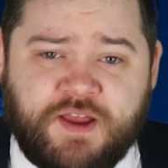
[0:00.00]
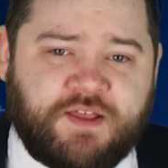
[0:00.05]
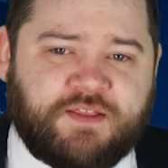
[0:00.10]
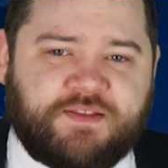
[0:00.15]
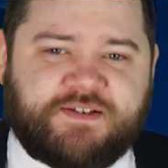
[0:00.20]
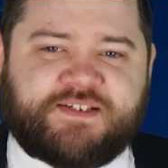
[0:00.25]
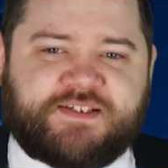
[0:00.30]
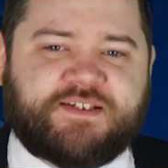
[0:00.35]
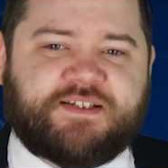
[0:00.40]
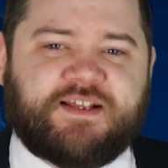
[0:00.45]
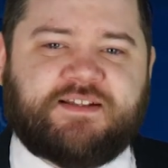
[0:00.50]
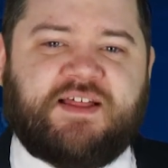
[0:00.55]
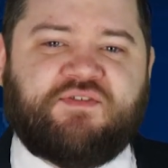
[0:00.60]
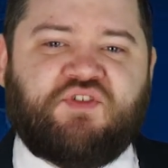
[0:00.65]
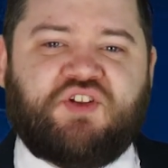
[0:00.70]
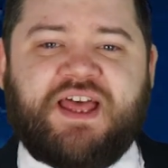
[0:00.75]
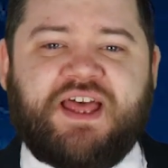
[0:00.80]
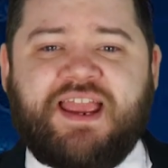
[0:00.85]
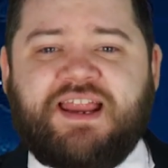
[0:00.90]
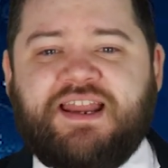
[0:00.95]
This is a
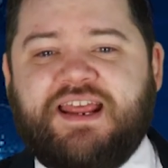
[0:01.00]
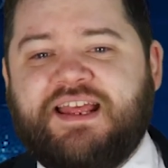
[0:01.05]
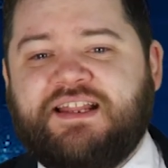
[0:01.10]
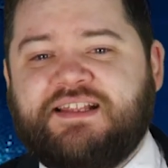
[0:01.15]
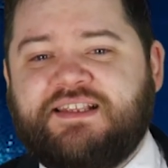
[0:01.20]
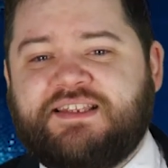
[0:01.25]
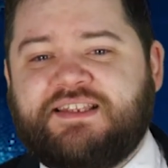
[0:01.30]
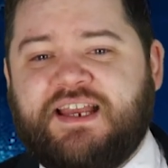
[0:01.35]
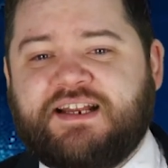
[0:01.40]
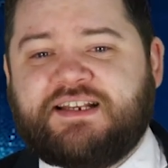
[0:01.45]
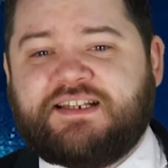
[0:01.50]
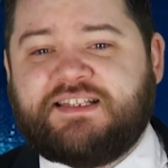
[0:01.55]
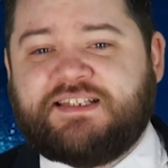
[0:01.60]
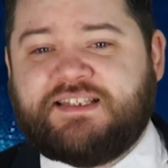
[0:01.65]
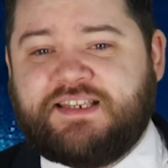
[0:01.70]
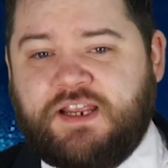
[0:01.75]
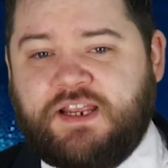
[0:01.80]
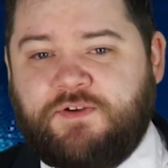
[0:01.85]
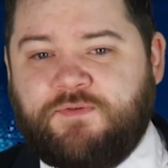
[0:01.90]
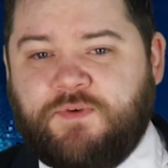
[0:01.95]
level 8 insect
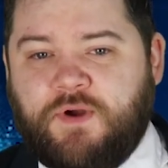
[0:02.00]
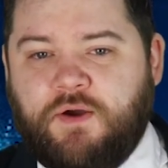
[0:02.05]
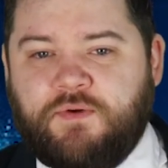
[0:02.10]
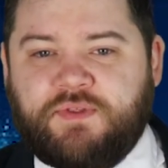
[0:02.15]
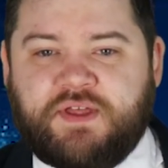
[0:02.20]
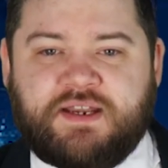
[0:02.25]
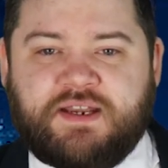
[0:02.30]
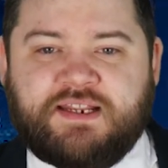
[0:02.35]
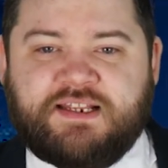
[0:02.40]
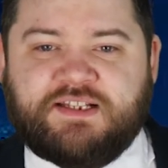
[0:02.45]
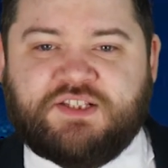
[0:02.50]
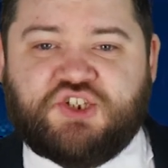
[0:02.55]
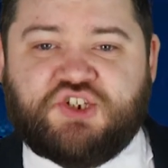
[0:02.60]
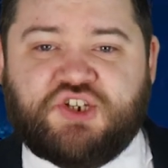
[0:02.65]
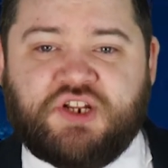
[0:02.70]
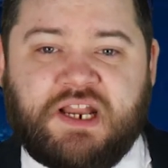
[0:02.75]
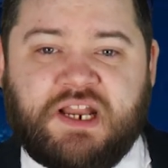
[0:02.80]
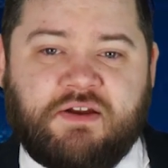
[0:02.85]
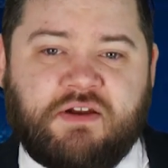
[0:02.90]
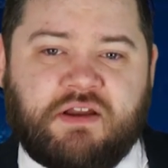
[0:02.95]
synchro that needs
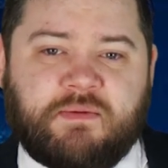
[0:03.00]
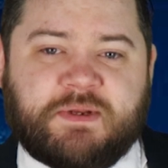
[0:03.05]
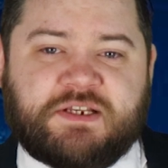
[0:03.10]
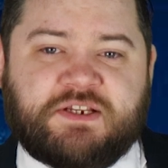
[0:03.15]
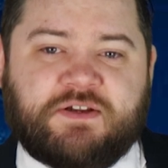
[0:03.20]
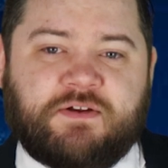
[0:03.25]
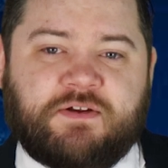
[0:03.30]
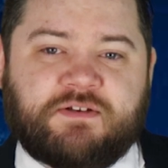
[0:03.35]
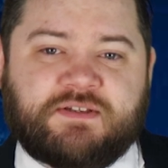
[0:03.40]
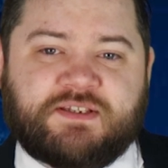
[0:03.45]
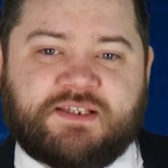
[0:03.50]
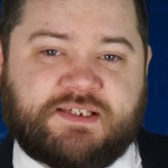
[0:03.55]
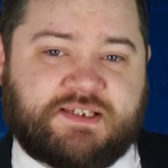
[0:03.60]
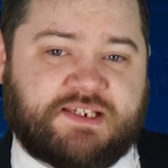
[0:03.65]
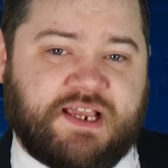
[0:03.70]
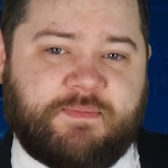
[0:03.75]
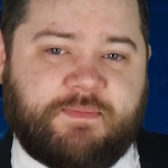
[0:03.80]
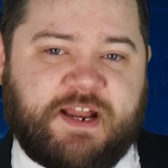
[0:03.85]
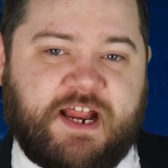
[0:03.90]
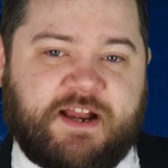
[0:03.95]
generic materials to
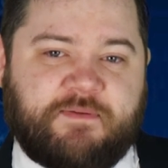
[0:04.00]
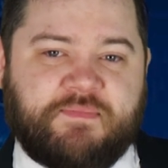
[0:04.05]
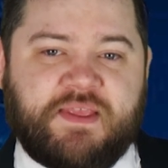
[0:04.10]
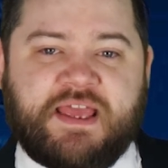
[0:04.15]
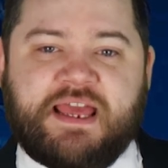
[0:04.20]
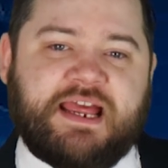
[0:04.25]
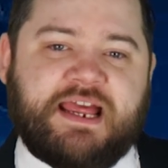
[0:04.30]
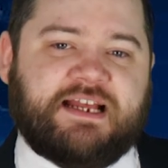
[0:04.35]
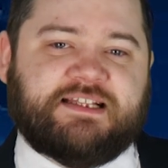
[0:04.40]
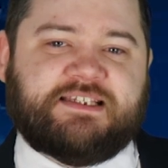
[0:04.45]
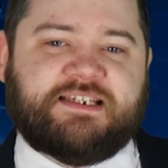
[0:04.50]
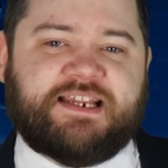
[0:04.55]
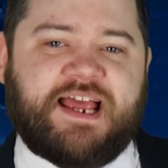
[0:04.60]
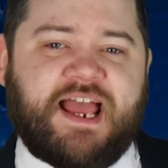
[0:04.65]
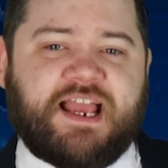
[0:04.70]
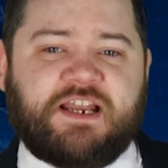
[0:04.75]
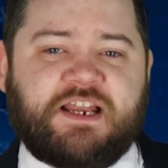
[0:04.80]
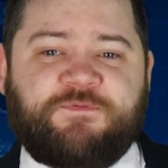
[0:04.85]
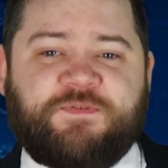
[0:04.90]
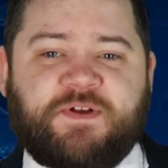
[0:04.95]
summon it. Its
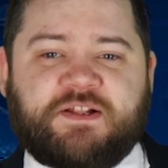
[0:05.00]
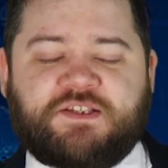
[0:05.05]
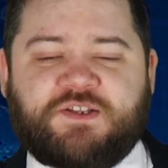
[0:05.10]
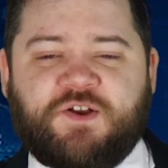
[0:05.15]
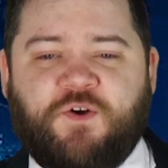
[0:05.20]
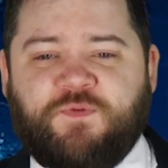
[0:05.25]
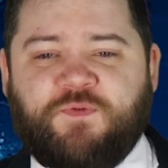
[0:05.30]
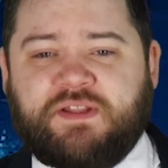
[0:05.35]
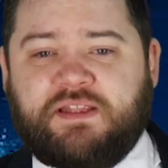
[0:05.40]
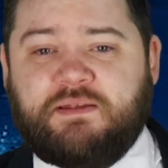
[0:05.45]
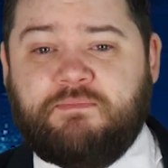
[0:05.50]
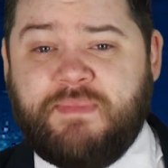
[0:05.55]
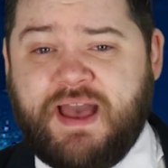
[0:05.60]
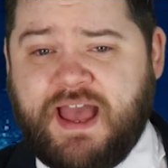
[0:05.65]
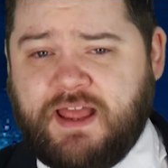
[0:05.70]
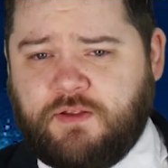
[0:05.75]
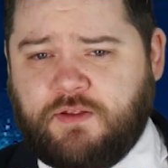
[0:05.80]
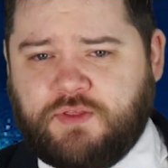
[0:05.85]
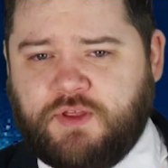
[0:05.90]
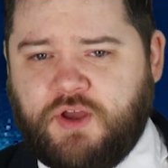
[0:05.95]
attack and defense don't really
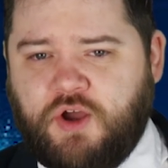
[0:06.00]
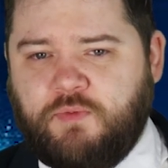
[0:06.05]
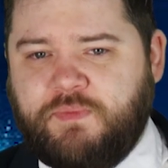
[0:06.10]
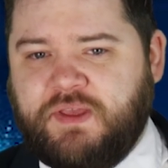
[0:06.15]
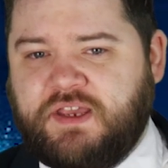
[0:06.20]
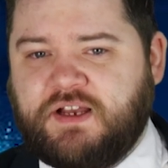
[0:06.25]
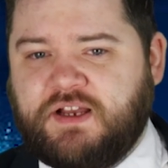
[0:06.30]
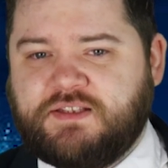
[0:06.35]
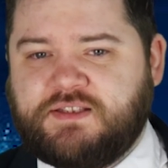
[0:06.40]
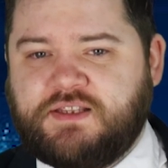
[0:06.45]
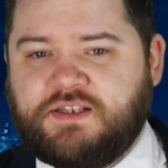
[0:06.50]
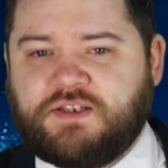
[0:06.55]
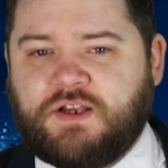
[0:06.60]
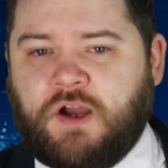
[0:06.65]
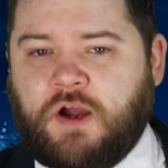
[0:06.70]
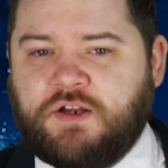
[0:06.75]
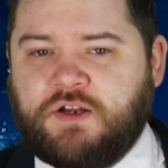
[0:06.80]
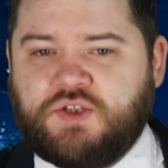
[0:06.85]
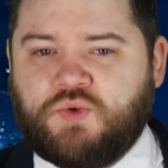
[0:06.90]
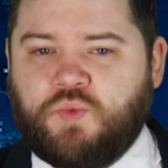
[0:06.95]
matter though, because this
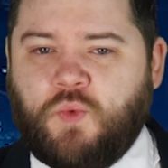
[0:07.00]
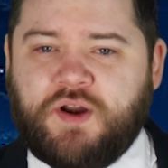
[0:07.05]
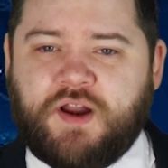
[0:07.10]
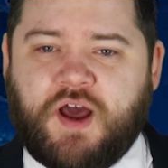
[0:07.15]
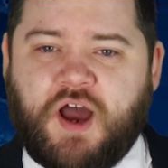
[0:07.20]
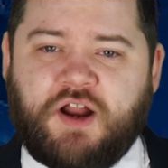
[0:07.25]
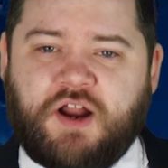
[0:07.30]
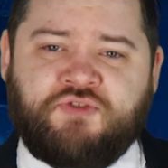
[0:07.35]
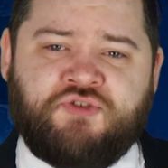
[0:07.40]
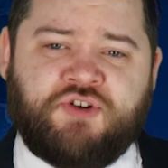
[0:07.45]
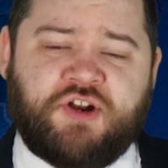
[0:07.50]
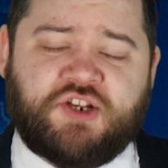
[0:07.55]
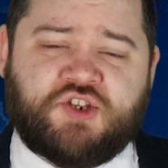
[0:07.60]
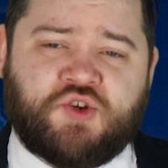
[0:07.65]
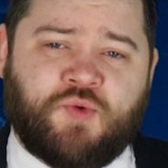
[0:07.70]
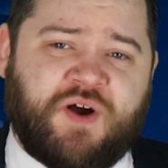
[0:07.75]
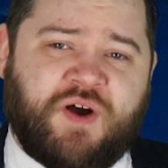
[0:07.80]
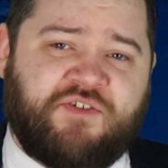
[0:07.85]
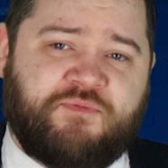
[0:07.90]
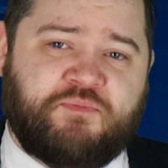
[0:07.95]
card is 112%
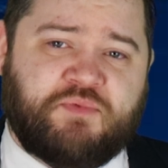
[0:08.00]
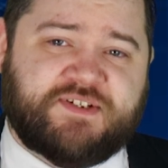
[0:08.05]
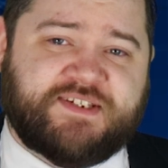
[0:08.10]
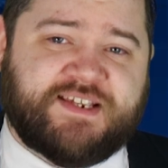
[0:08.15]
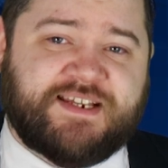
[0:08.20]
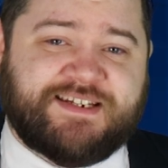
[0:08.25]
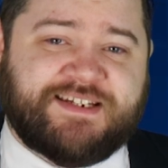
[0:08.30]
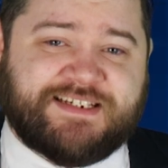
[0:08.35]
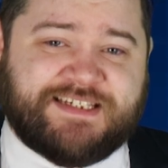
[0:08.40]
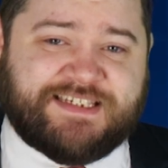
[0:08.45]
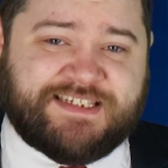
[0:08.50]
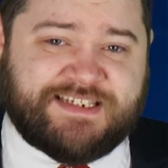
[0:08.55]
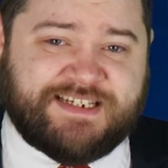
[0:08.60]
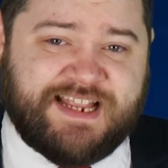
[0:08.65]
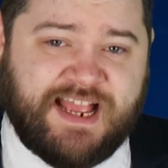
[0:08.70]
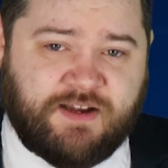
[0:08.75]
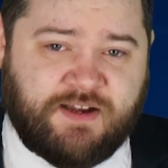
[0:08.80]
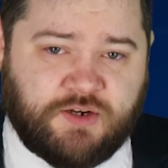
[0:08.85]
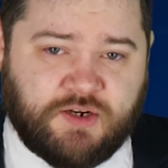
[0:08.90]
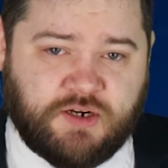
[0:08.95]

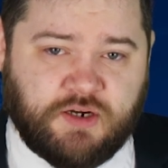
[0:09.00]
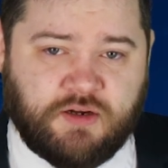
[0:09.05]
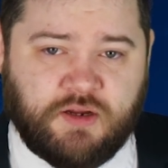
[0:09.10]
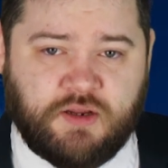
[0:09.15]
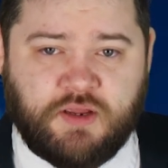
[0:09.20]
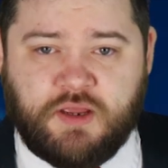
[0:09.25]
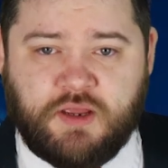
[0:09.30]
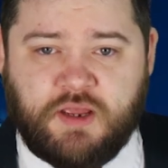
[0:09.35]
extender.